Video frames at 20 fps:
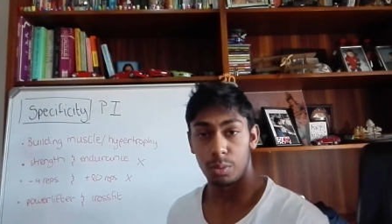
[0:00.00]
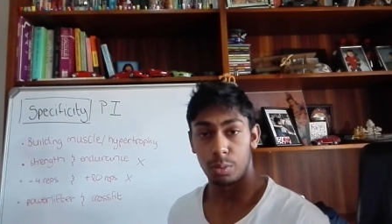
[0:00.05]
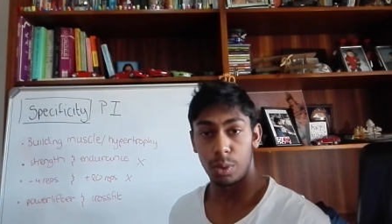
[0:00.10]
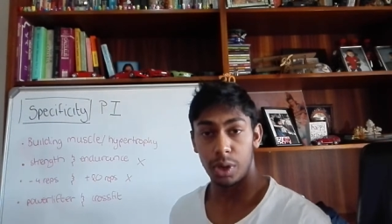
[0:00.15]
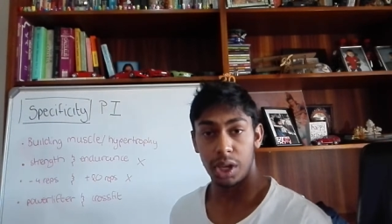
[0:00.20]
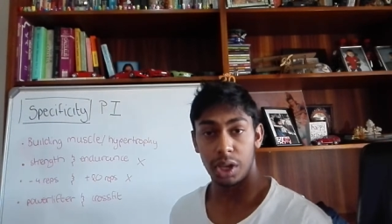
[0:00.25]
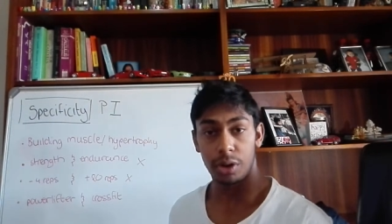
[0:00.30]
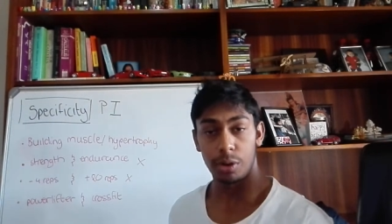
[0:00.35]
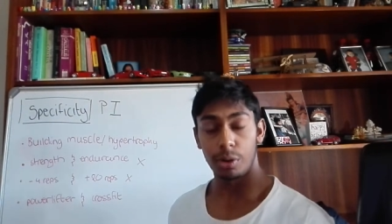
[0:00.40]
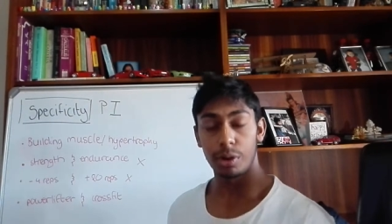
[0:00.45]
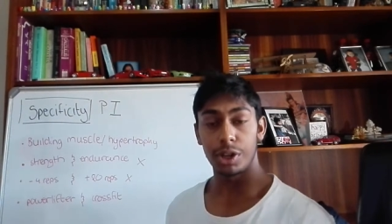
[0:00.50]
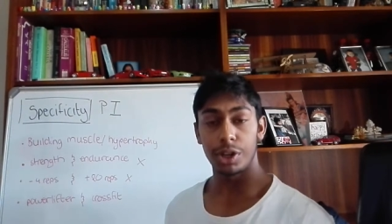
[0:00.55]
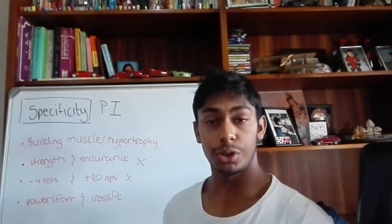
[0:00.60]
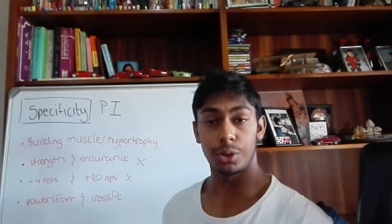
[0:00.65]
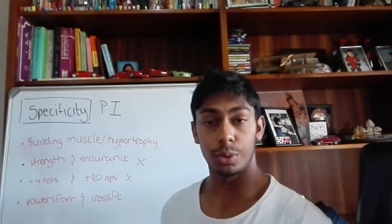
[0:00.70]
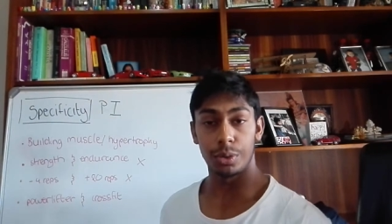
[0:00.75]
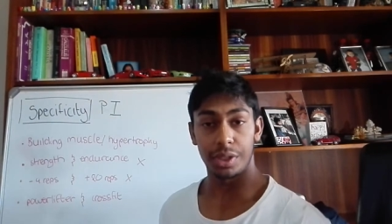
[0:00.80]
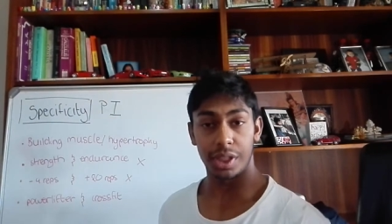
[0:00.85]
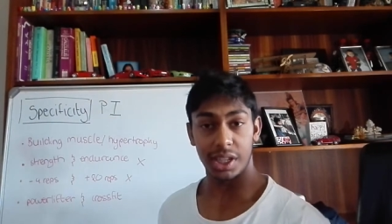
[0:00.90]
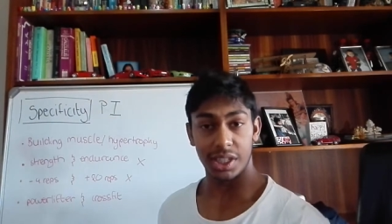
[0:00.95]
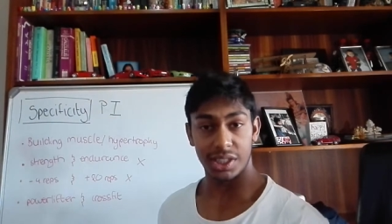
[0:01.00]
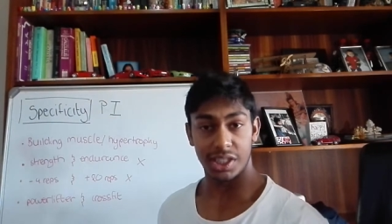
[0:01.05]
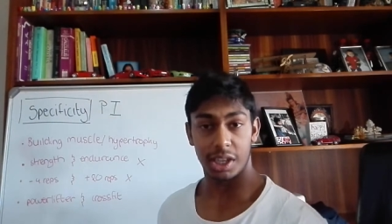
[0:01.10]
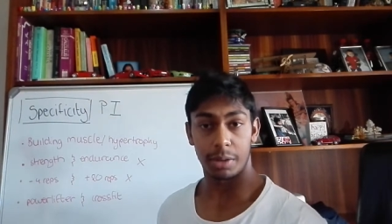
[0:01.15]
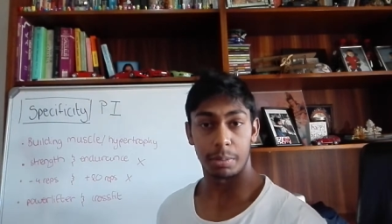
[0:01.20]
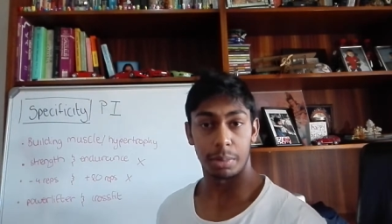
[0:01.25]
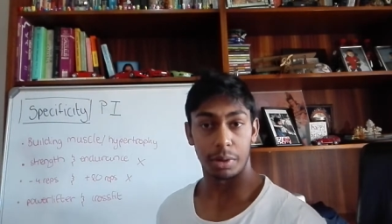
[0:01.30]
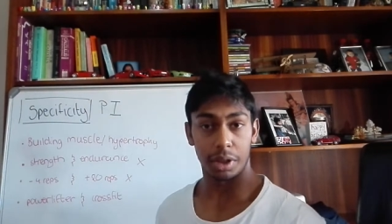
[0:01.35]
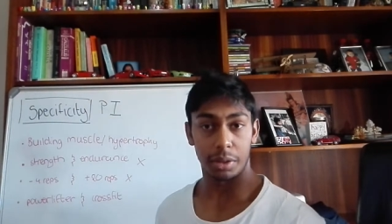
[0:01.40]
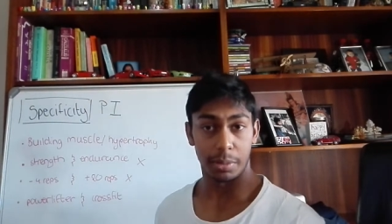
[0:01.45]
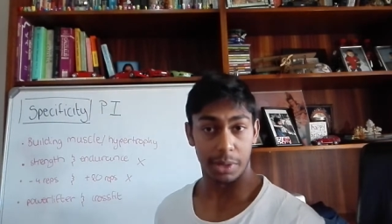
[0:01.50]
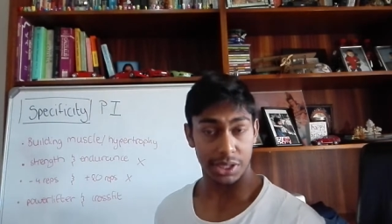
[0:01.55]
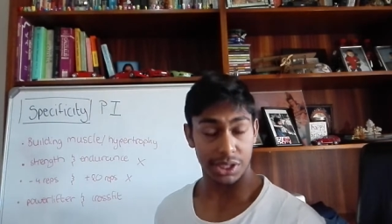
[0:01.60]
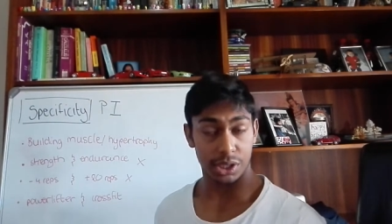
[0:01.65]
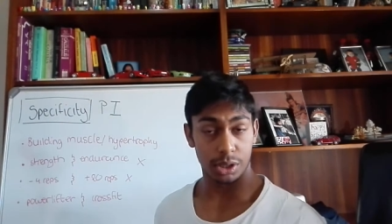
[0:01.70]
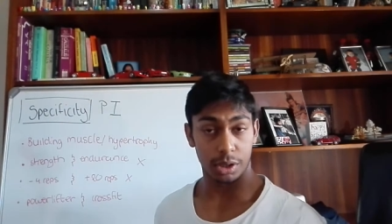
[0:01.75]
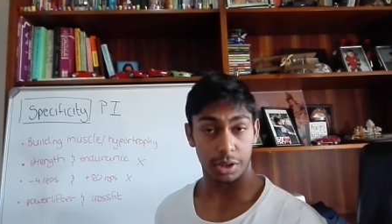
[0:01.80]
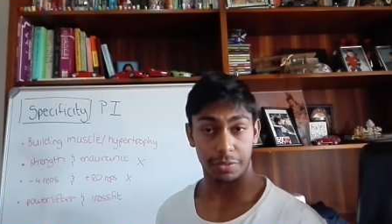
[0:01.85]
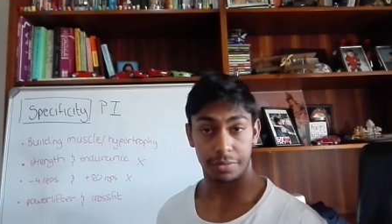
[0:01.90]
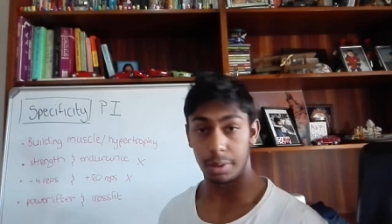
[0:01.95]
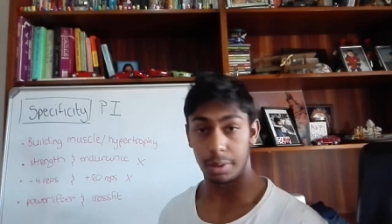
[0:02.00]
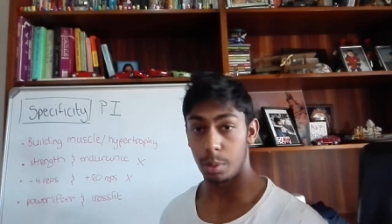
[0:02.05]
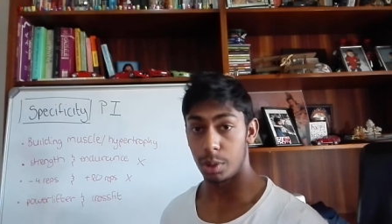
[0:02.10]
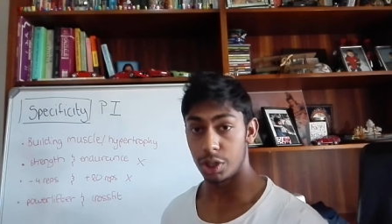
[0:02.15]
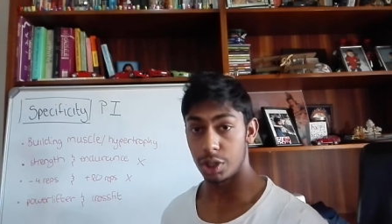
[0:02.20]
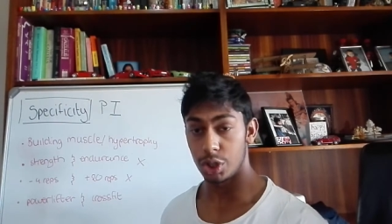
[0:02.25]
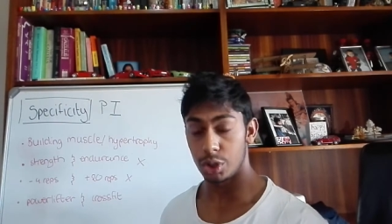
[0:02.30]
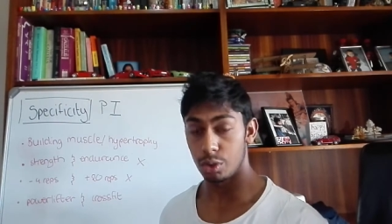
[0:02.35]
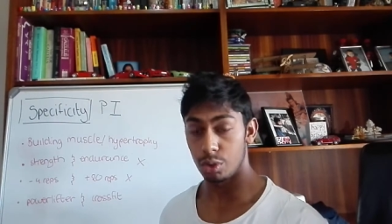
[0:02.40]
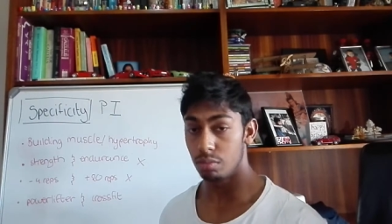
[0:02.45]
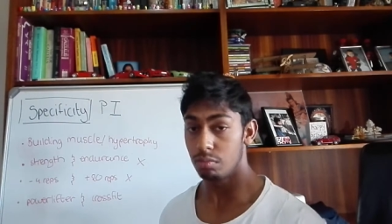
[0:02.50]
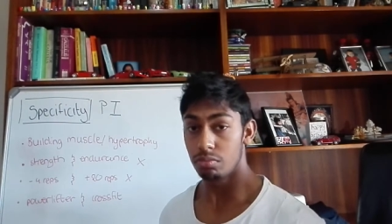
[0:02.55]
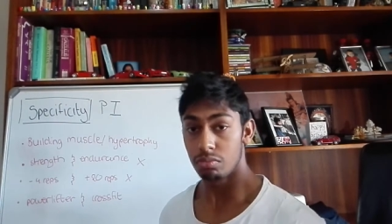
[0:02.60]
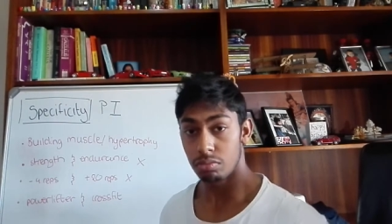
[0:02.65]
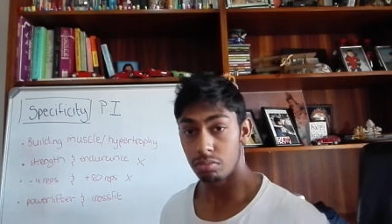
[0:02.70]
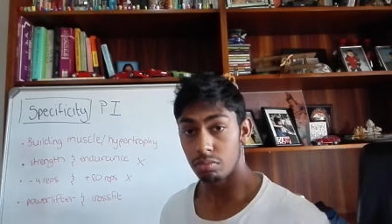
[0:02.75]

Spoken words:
we can only do things that build muscle if we want to